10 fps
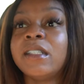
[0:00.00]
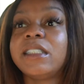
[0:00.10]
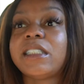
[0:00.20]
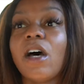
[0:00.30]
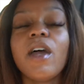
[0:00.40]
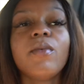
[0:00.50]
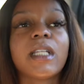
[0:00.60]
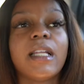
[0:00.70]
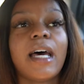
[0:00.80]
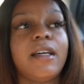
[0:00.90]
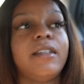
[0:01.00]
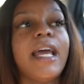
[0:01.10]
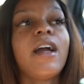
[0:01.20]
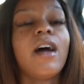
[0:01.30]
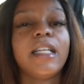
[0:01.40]
So it was a lot of,
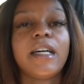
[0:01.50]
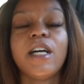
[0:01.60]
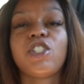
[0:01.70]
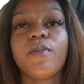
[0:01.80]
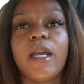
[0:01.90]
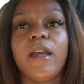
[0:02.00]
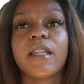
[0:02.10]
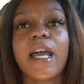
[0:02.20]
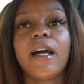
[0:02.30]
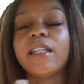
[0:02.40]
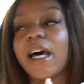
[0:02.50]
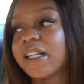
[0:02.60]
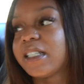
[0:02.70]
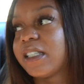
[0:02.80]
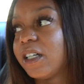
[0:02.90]
they call it contraband, like a lot
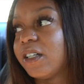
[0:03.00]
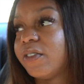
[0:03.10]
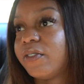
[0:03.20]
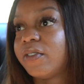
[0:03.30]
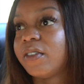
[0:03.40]
of stuff